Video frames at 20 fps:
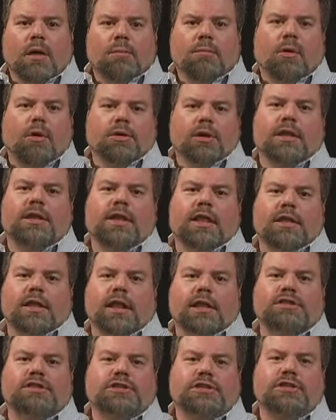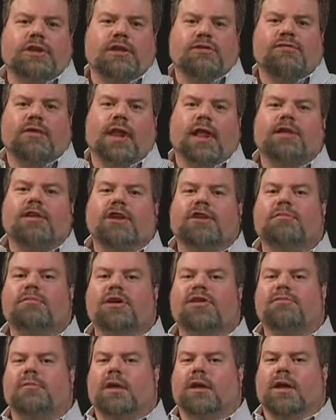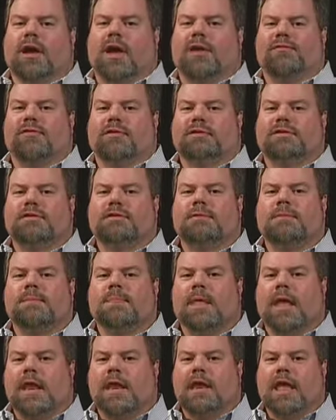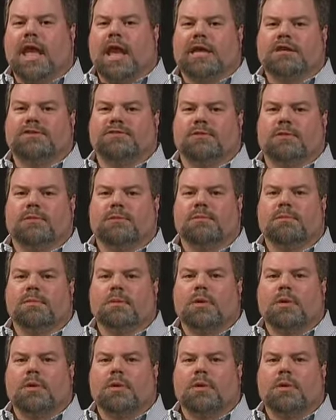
Borden attended a student volunteer movement conference in Nashville,